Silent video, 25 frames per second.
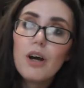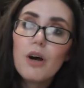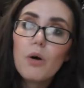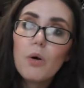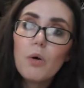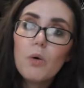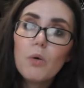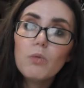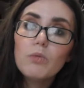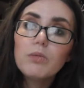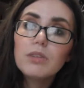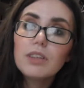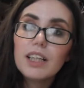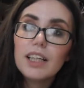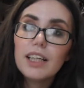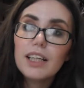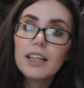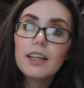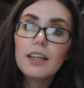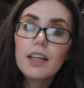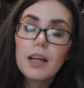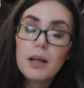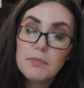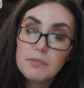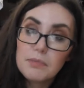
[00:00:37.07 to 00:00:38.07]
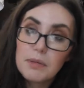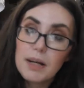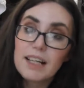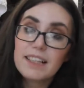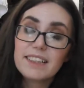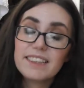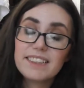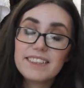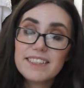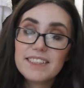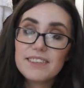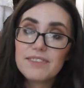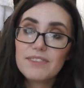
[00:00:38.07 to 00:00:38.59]
hopefully come back
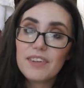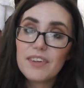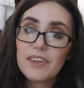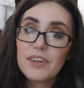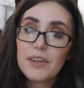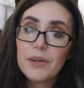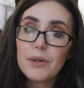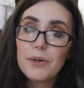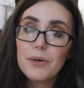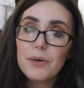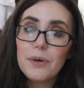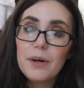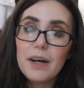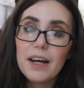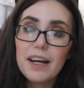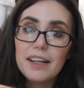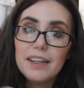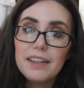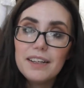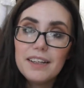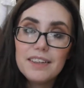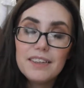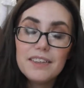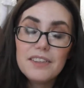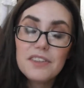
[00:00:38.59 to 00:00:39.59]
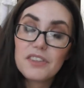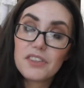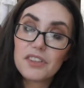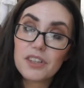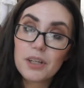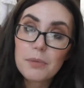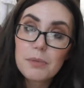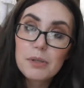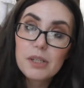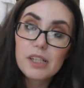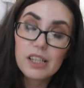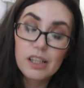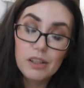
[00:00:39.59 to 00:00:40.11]
to this video and in the
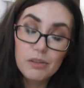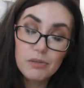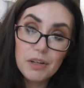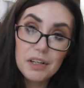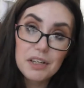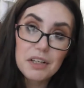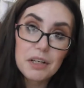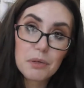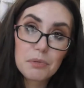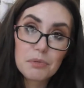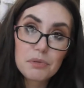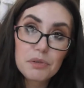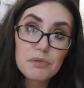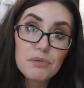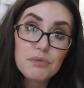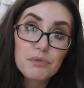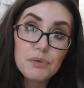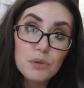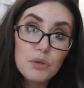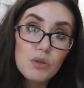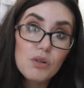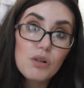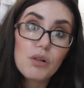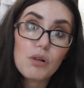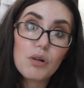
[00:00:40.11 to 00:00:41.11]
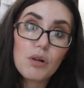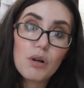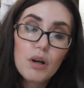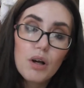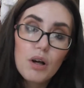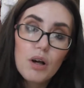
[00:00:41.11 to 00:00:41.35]
description I'll write out the full